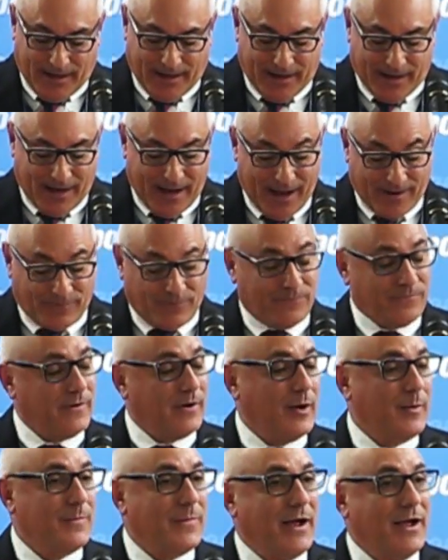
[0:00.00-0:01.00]
and have a
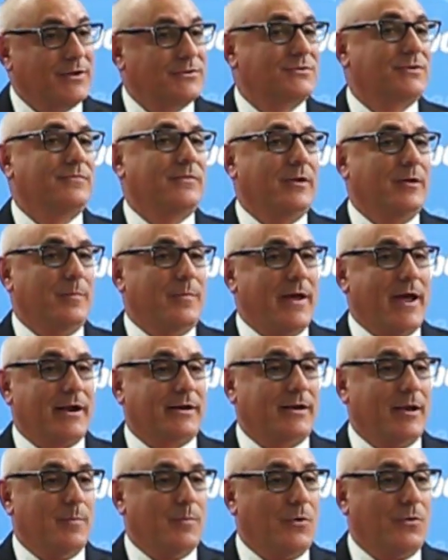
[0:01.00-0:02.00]
very positive
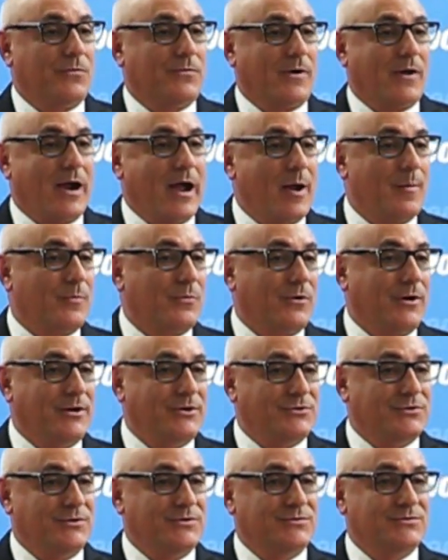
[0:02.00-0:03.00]
impact on both our
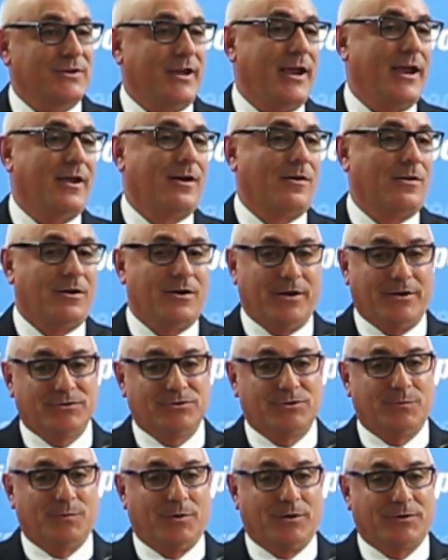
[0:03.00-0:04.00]
operations and our
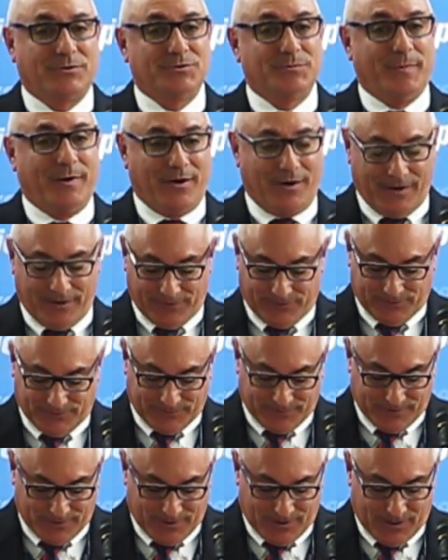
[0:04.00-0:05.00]
customer experience.
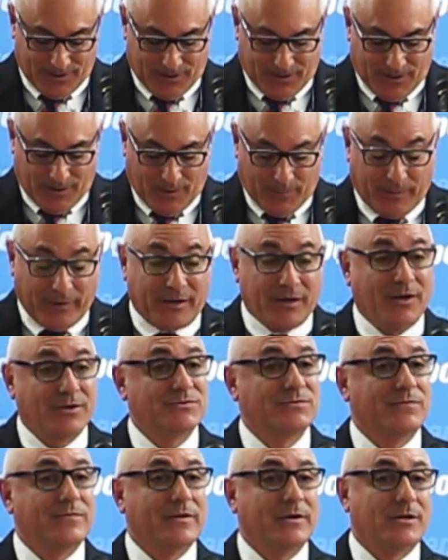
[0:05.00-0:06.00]

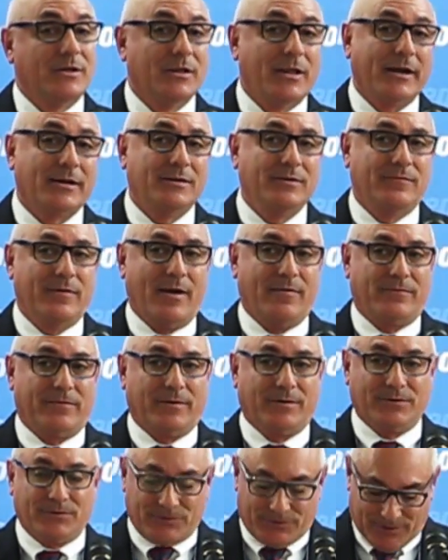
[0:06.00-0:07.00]
Because of the collective
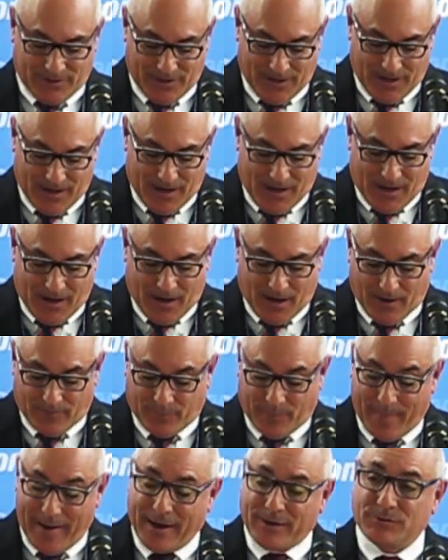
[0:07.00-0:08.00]
efforts
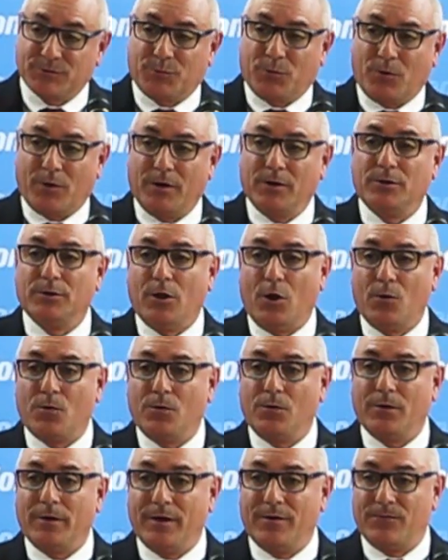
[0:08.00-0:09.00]
of Massport,
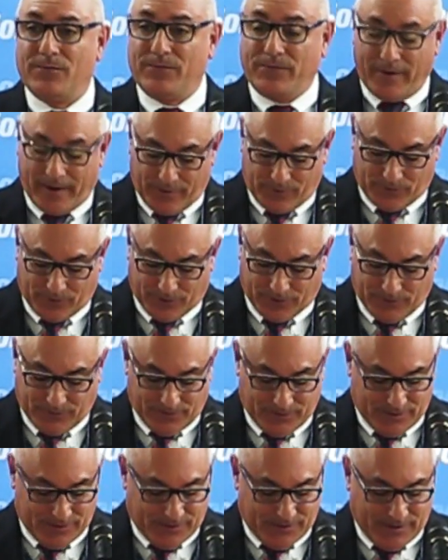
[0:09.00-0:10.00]
local, and federal
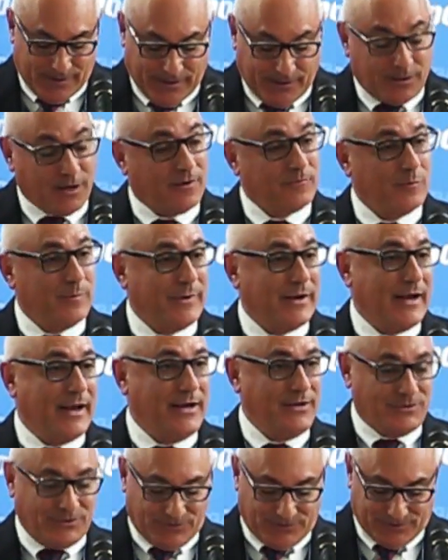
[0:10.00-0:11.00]
government
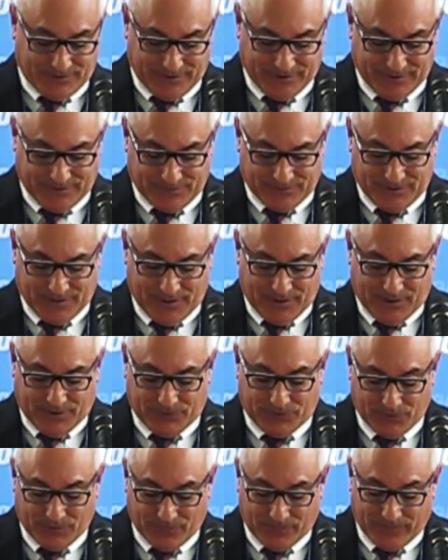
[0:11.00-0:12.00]
agencies
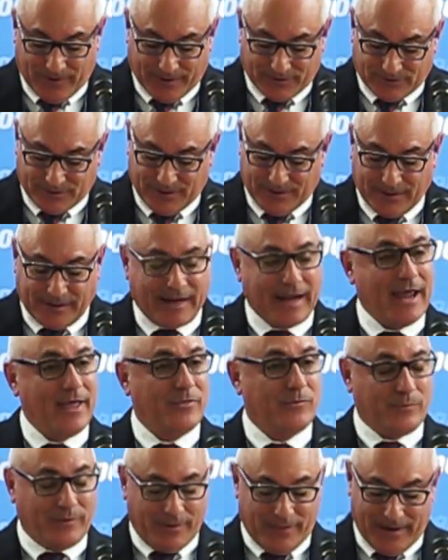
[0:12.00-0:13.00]
to invest in the
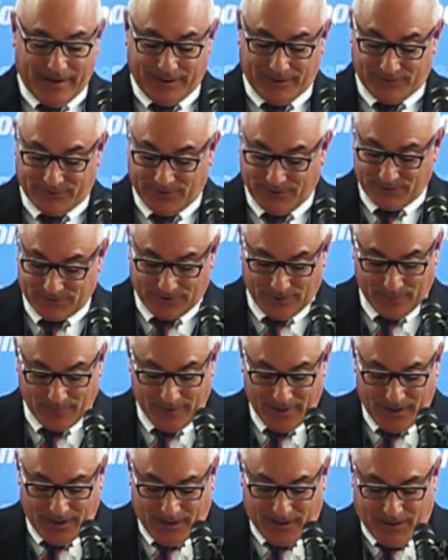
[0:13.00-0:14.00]
Cat 3 landing system,
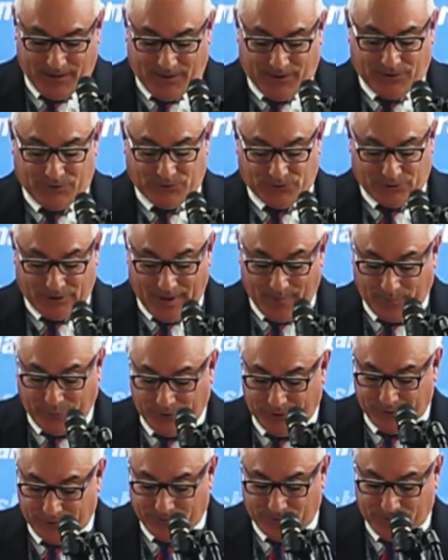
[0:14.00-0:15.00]

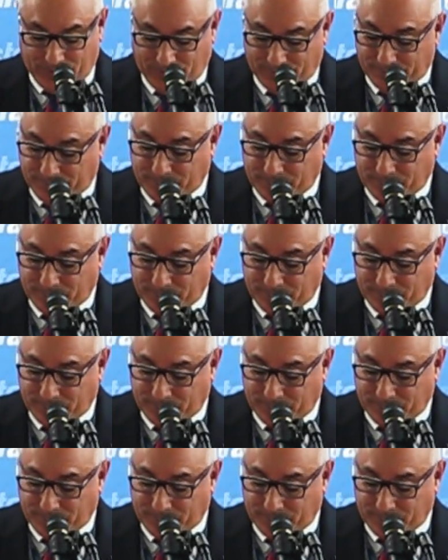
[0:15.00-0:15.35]
JetBlue